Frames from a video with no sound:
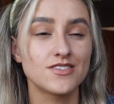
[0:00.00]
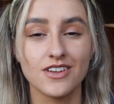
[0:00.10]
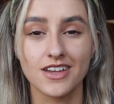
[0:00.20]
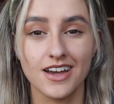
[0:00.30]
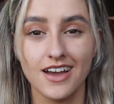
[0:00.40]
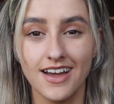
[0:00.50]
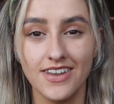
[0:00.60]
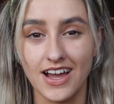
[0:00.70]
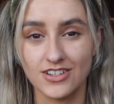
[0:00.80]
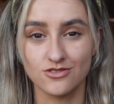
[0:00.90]
for like a
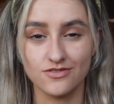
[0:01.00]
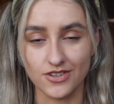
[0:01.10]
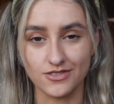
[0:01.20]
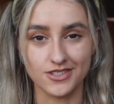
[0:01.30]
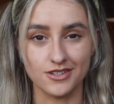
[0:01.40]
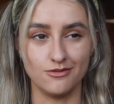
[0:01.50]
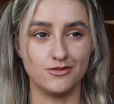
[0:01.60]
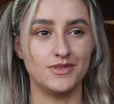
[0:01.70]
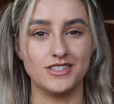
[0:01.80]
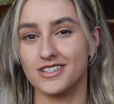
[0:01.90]
natural photo would
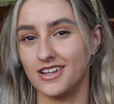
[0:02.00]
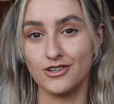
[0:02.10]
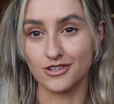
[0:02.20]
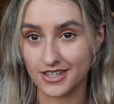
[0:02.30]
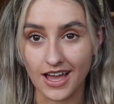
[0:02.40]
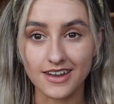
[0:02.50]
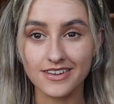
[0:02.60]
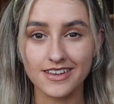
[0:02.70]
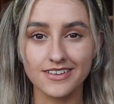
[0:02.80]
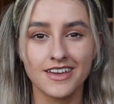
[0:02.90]
be to like look
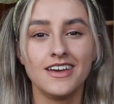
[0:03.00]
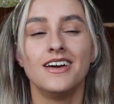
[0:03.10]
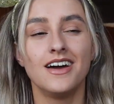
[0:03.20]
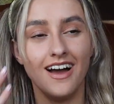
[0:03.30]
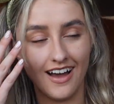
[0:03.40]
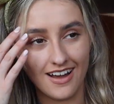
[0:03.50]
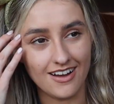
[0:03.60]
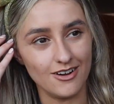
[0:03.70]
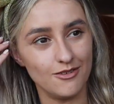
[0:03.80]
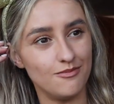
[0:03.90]
candid.
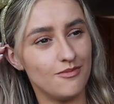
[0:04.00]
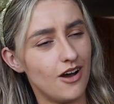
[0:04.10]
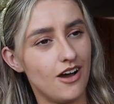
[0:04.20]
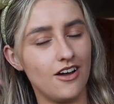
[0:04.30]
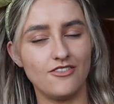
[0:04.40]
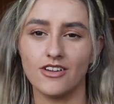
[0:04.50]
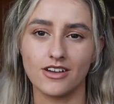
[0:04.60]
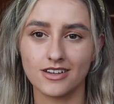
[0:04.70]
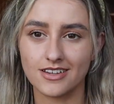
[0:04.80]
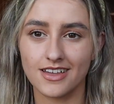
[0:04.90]
I feel
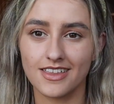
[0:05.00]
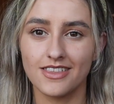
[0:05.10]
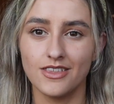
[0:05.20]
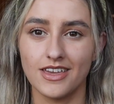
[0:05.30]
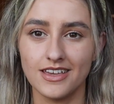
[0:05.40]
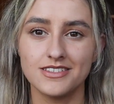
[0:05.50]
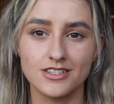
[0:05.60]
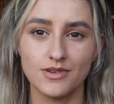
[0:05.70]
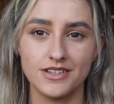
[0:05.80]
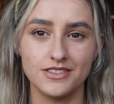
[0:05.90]
like the
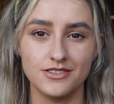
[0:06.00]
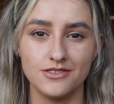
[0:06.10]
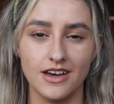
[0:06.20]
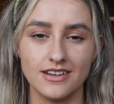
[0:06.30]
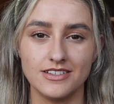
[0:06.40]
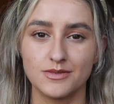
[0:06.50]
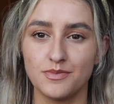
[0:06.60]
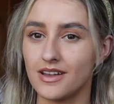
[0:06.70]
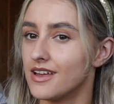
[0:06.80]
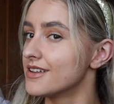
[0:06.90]
easiest way to do that is
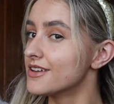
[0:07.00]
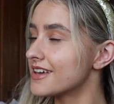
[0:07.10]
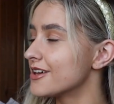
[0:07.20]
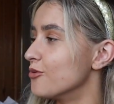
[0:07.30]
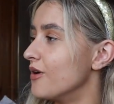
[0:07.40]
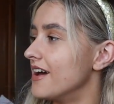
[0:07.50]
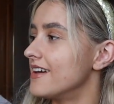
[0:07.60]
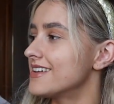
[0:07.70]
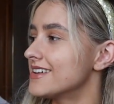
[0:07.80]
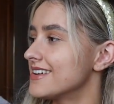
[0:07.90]
by like looking
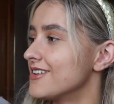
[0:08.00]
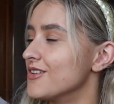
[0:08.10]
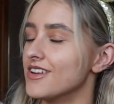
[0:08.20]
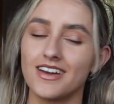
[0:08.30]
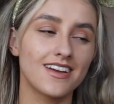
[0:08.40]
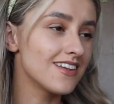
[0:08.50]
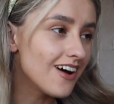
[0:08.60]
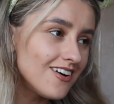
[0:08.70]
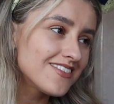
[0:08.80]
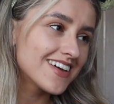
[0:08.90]
away or like
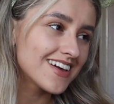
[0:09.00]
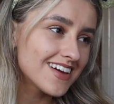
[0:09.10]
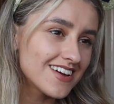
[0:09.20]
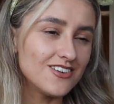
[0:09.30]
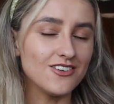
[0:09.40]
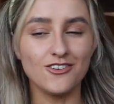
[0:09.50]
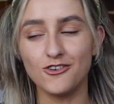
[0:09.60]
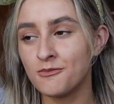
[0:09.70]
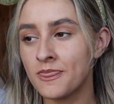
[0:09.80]
laughing or